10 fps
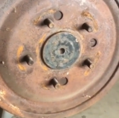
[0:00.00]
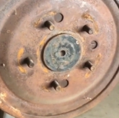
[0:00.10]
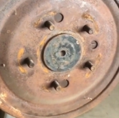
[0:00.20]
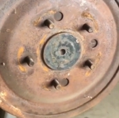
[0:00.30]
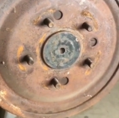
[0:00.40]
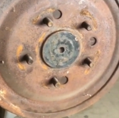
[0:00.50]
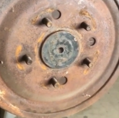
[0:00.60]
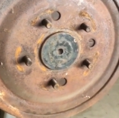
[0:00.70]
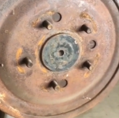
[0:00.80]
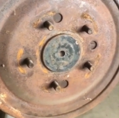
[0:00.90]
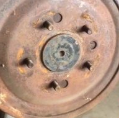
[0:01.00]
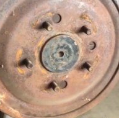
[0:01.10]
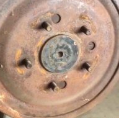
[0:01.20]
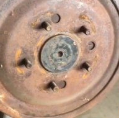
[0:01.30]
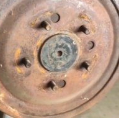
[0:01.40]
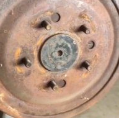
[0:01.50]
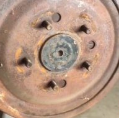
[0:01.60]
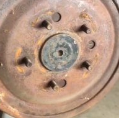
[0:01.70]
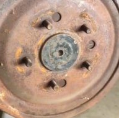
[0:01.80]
drum, so I'll probably end up buying